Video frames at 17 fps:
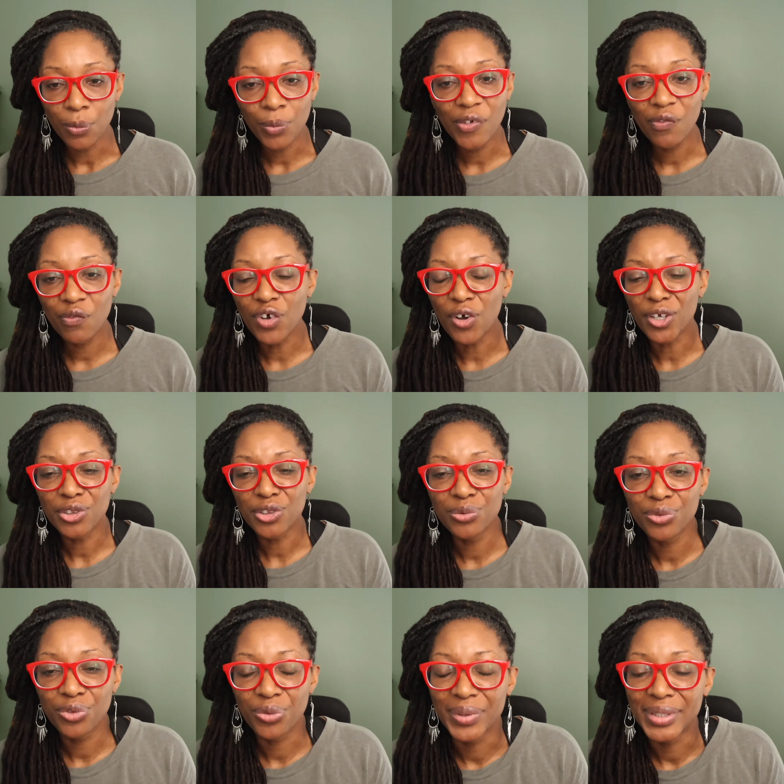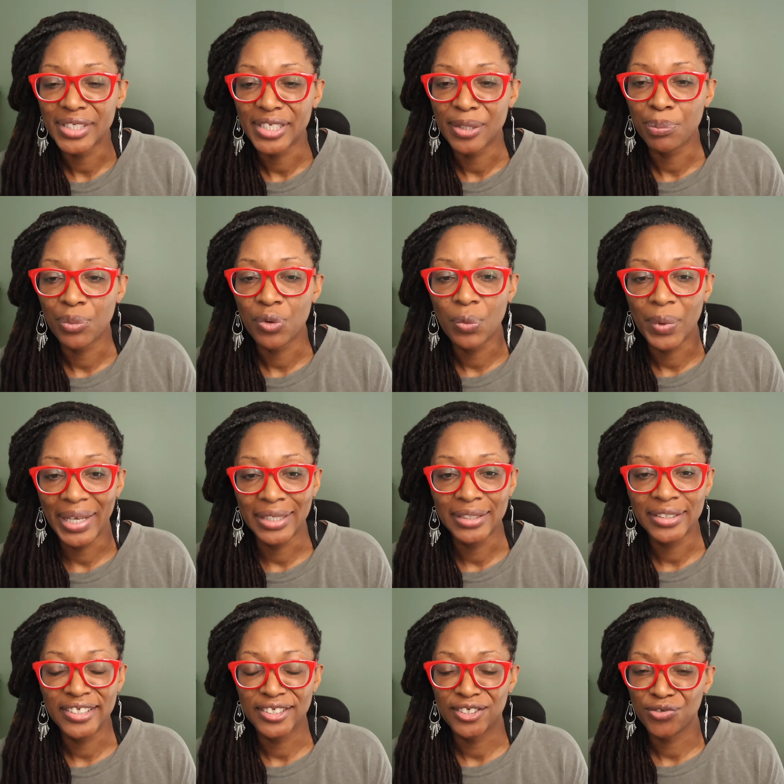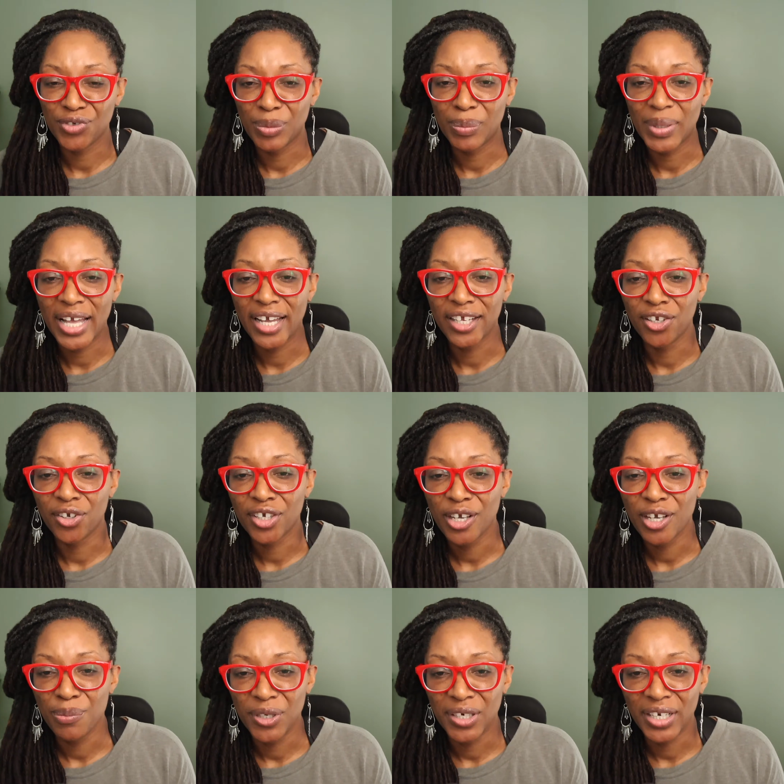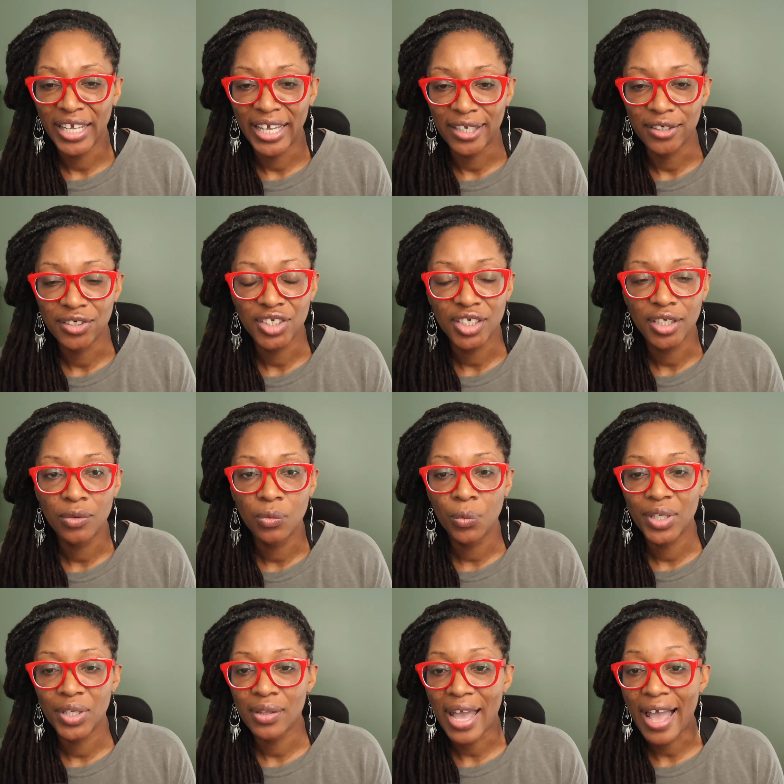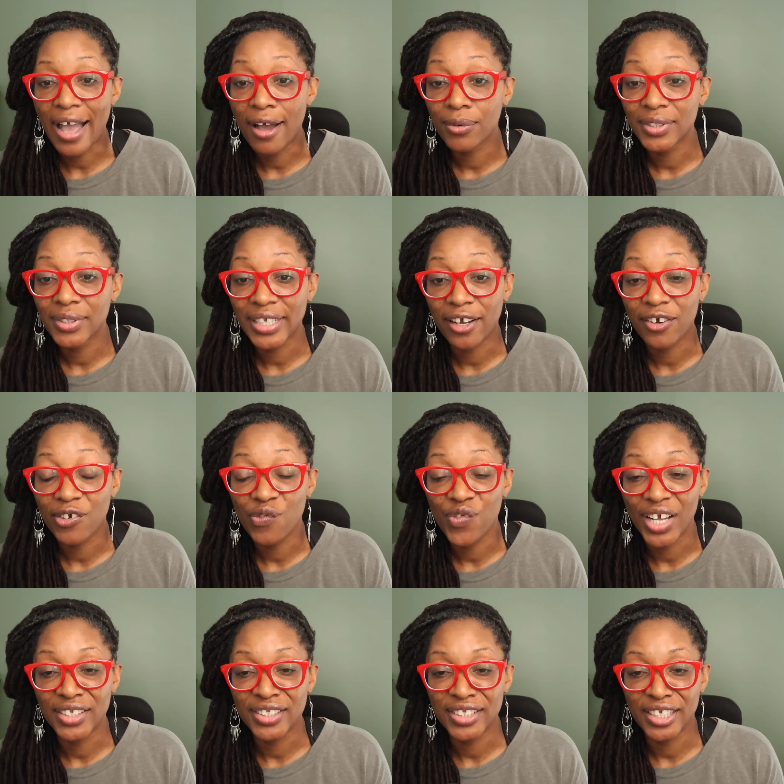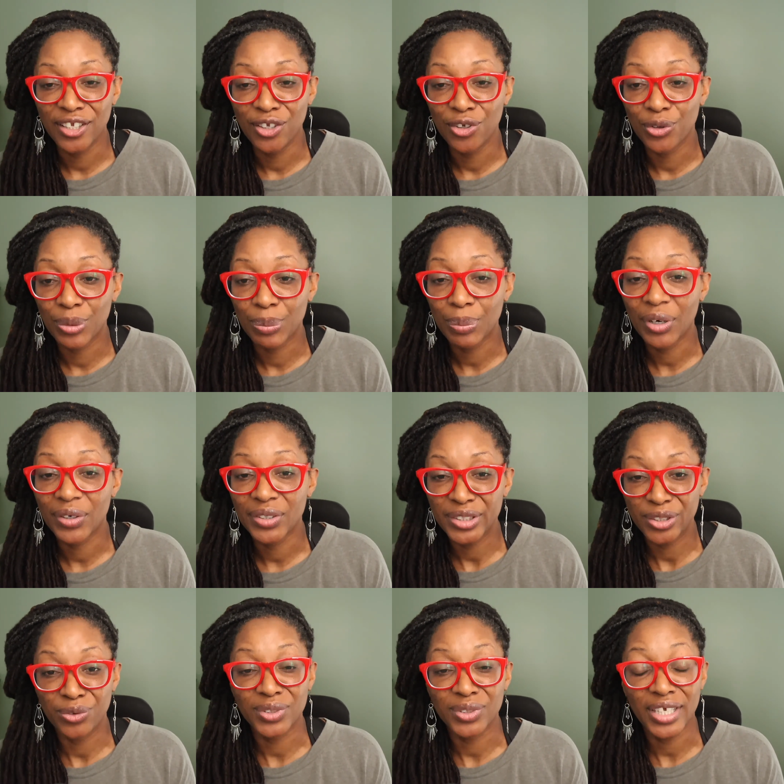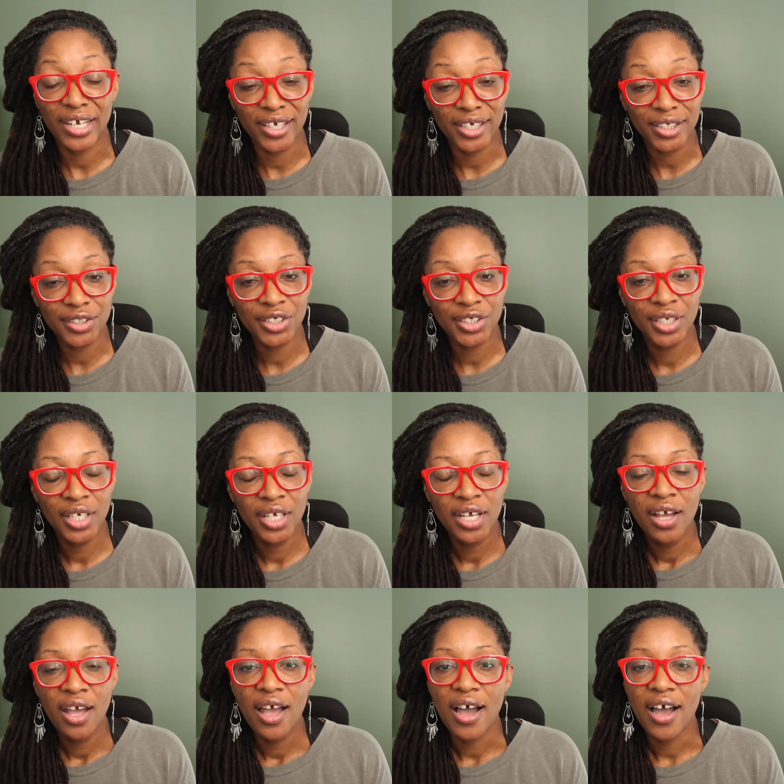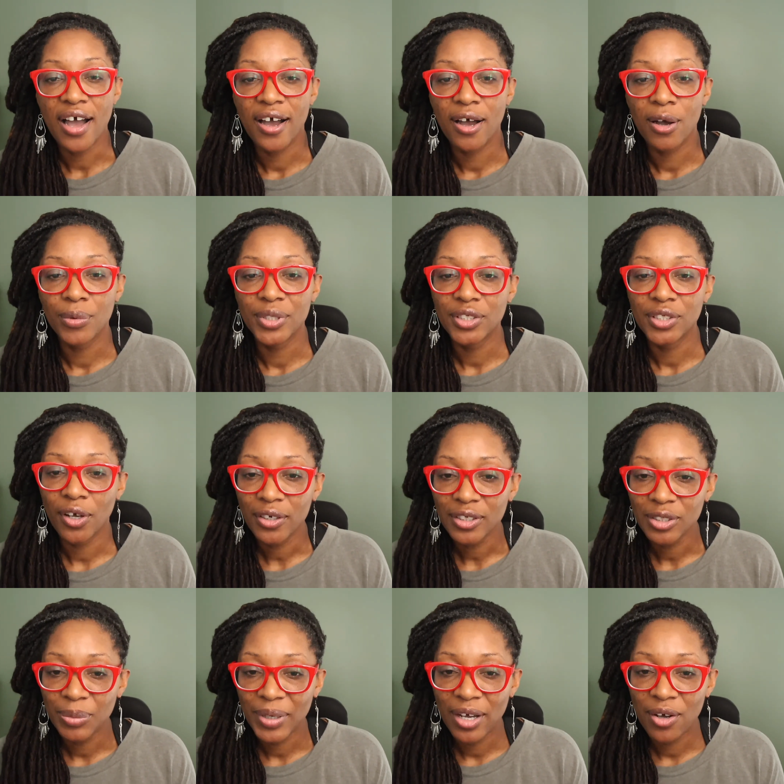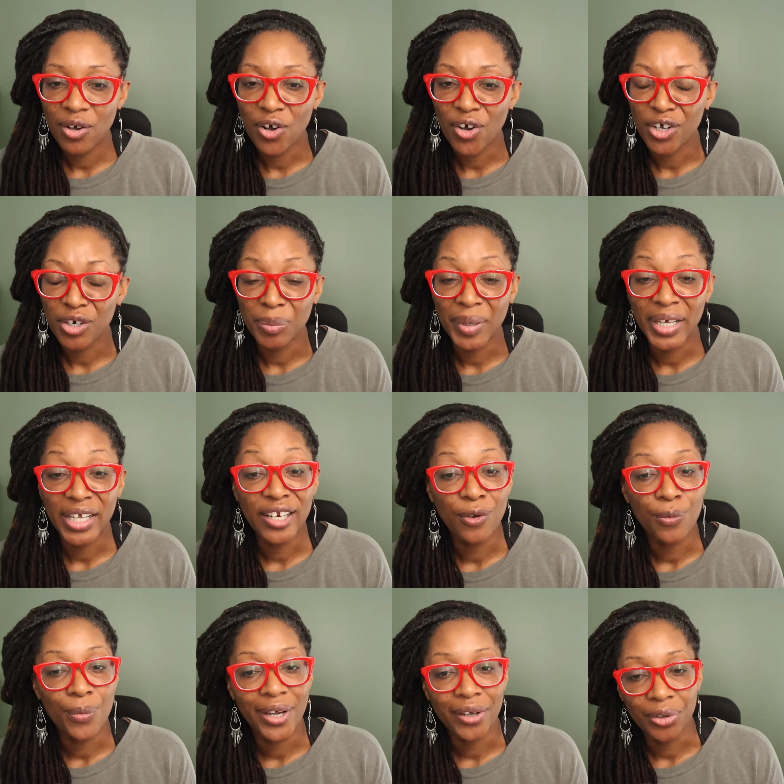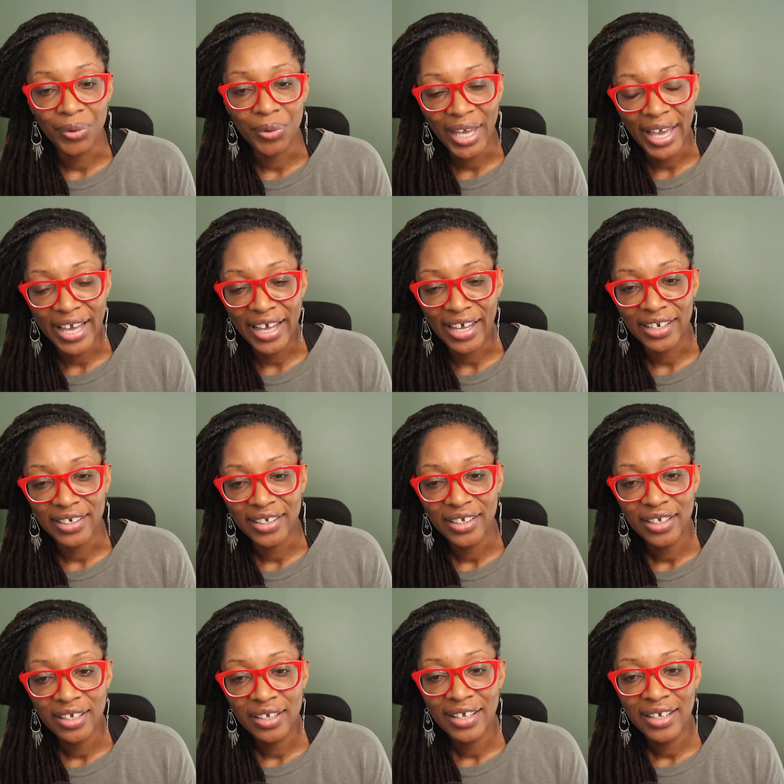we've gone through 3 simple ways to streamline your communication without sacrificing your personal touch. We talked about automating where you can,